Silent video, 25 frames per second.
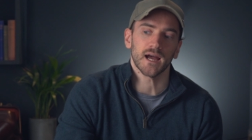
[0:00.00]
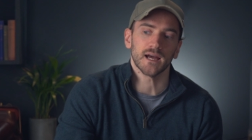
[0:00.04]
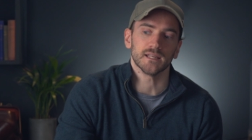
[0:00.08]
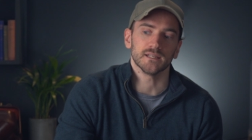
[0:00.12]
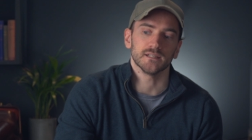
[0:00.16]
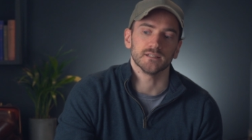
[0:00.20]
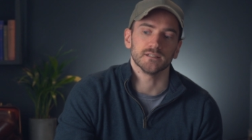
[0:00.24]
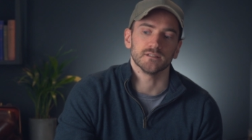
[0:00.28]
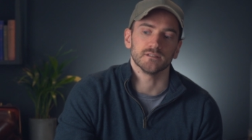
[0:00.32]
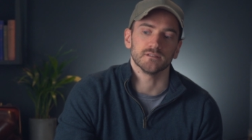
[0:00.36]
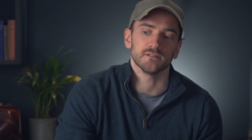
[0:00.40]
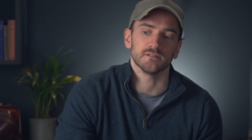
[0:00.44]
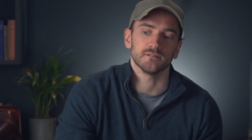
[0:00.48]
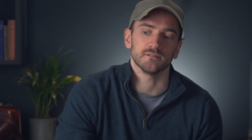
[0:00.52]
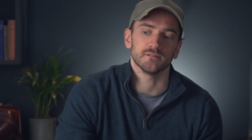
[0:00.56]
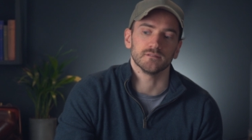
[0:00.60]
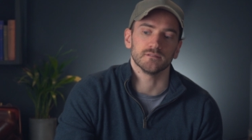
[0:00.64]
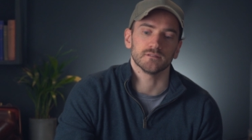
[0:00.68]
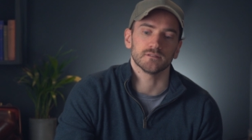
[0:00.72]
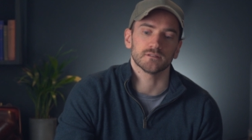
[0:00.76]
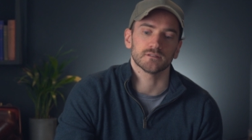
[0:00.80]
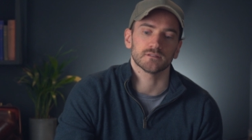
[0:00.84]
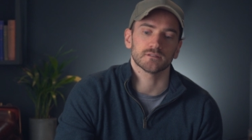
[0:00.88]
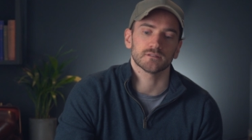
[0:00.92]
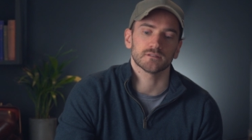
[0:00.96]

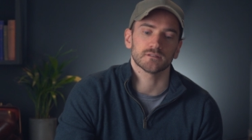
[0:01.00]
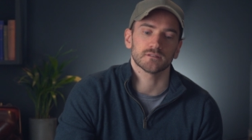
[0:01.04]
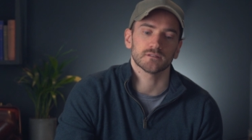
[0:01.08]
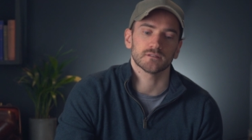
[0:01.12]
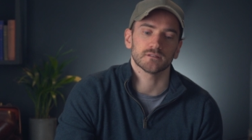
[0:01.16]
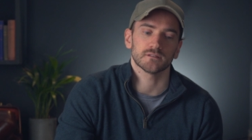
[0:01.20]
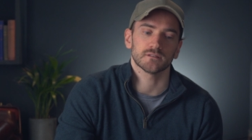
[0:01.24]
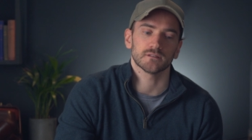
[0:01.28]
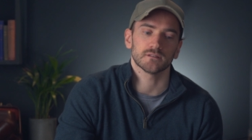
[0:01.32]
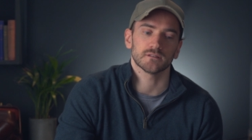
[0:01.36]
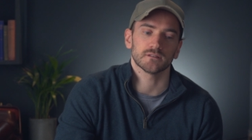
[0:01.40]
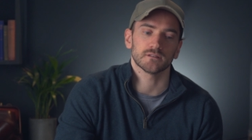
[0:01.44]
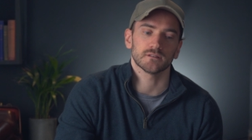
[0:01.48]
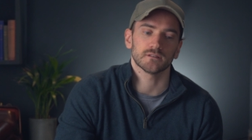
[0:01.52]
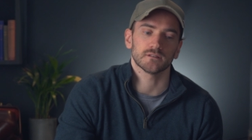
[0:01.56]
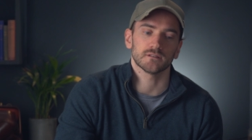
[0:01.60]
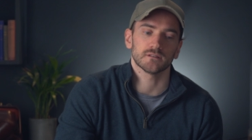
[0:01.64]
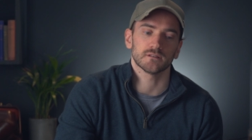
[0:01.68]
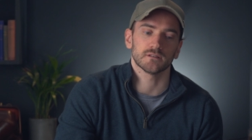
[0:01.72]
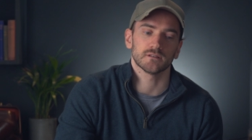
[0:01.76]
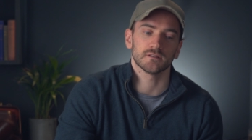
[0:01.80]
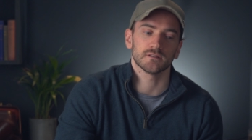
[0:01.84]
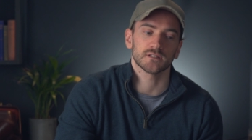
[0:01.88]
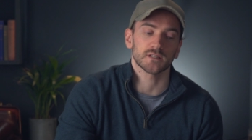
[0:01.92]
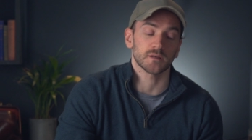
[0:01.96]
And
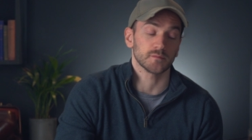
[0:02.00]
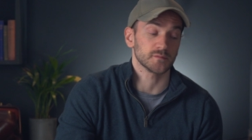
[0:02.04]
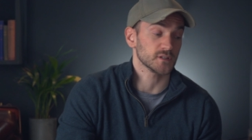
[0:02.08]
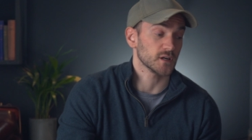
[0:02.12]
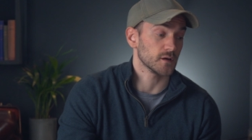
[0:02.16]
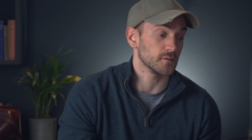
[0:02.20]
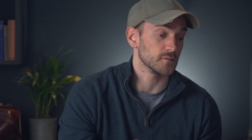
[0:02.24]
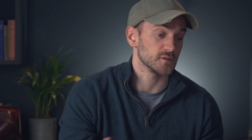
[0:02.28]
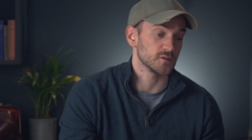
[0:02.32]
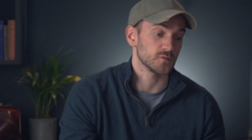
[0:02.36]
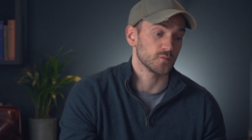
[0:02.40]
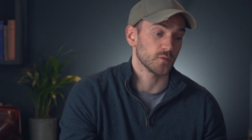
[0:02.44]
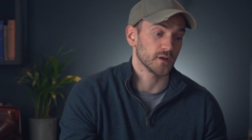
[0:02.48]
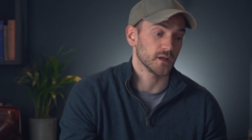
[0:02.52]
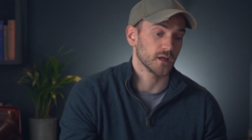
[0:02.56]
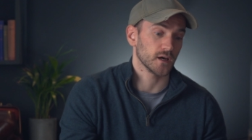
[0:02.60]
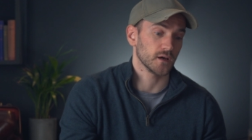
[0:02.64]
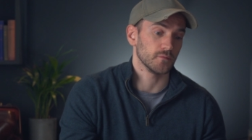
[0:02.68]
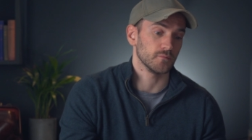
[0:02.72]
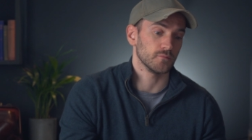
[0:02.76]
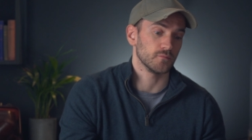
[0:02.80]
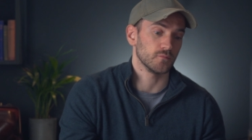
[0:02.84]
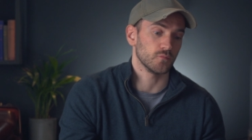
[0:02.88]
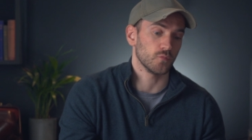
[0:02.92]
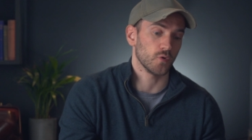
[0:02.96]
sometimes when
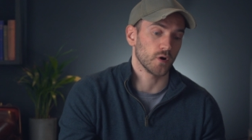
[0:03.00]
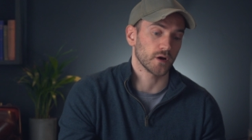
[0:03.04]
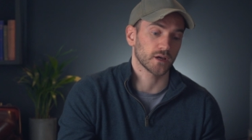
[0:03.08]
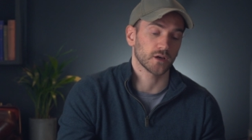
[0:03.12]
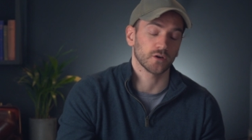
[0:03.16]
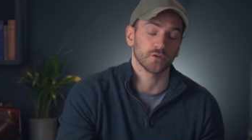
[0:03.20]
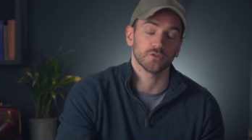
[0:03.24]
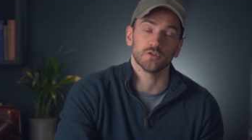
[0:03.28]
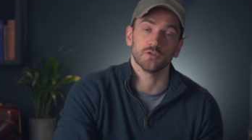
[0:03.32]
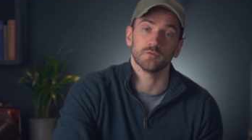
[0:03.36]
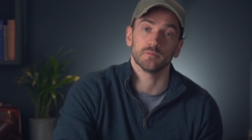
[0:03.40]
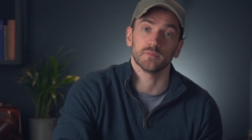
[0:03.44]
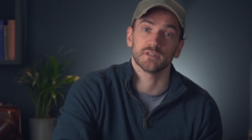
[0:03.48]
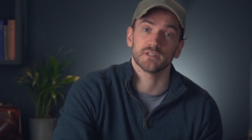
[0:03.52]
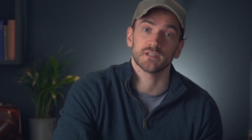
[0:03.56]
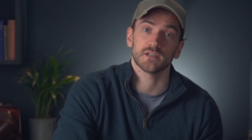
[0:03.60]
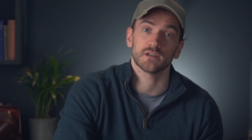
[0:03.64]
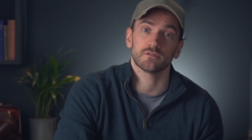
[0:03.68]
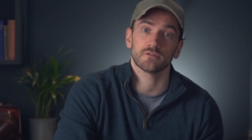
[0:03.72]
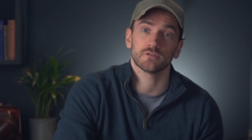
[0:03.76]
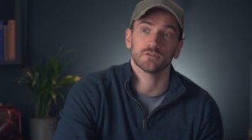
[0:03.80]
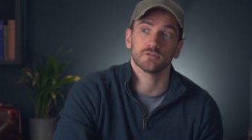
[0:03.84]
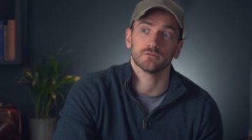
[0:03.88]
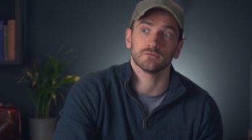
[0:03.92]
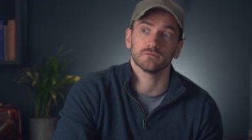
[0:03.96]
I'm working on new
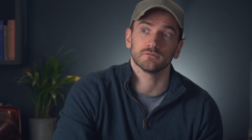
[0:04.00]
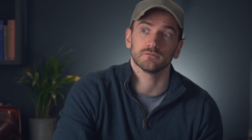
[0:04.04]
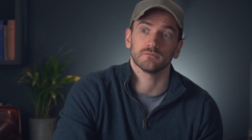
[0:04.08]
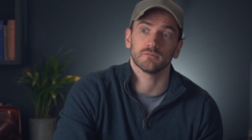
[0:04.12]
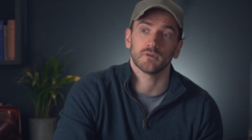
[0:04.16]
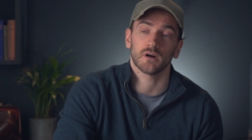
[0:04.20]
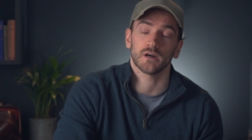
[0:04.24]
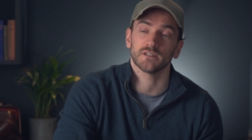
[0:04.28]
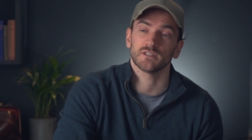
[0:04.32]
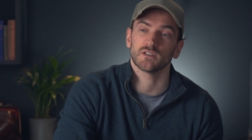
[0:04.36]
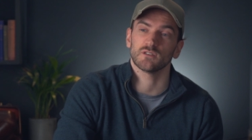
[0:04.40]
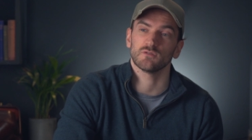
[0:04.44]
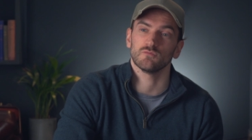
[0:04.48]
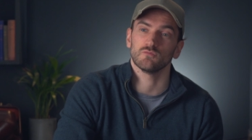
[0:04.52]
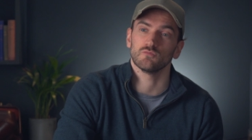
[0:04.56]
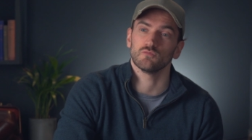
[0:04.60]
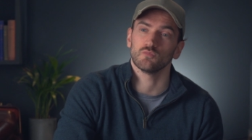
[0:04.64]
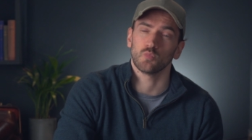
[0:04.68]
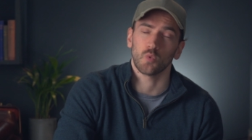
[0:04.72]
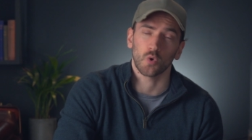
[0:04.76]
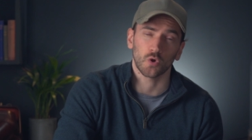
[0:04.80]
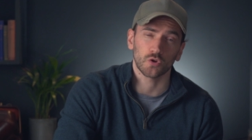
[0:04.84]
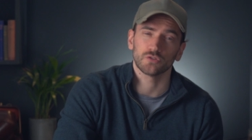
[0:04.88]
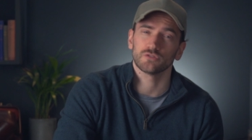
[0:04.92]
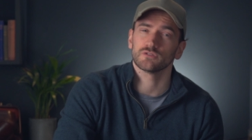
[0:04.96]
material, I don't
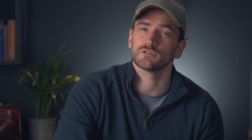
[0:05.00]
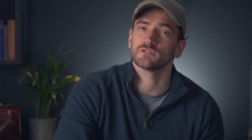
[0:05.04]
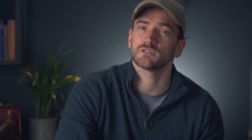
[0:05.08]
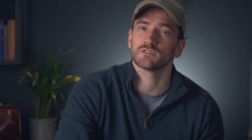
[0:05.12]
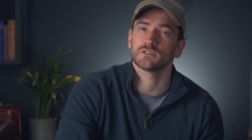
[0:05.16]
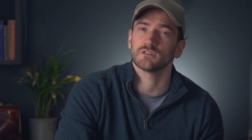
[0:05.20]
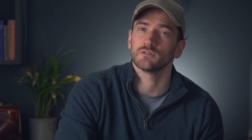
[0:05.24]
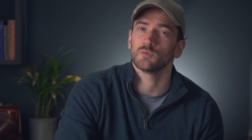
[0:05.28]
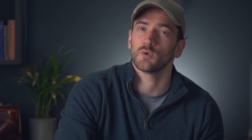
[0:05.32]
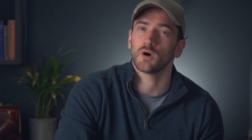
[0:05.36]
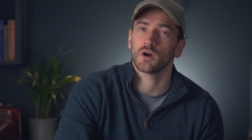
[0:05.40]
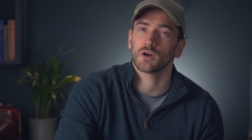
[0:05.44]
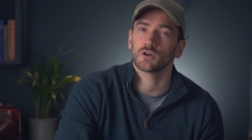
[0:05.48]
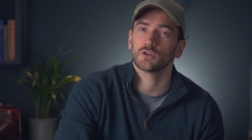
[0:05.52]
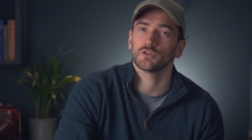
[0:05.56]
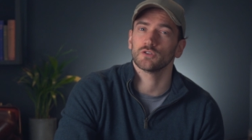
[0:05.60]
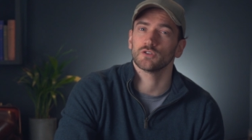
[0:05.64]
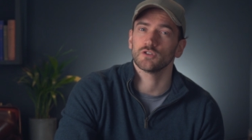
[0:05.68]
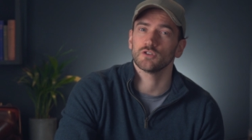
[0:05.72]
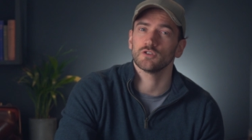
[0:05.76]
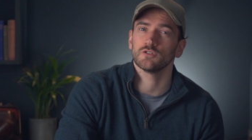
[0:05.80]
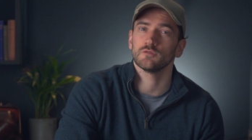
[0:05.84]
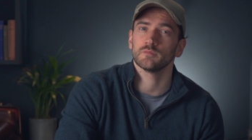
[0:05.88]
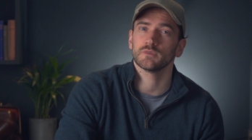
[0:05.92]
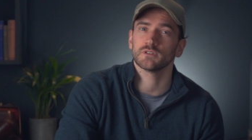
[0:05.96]
want to work on the
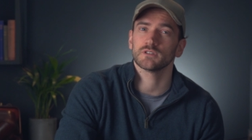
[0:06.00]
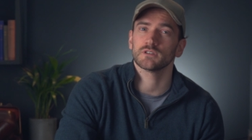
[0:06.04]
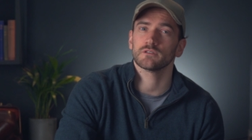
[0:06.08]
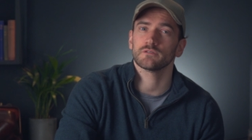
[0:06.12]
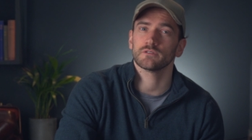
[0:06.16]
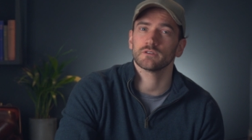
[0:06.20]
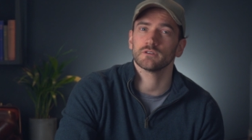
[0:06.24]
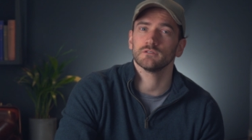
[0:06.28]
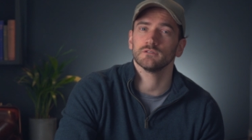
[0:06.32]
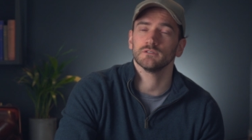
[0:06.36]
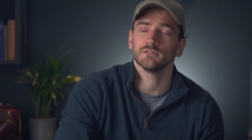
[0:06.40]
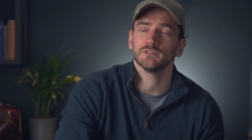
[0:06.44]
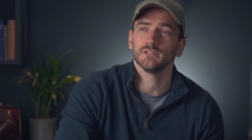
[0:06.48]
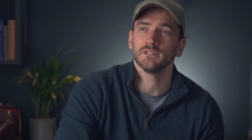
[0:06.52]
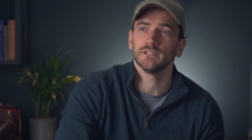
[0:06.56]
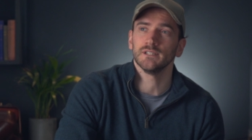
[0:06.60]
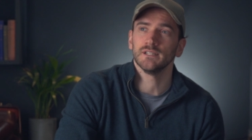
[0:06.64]
new material.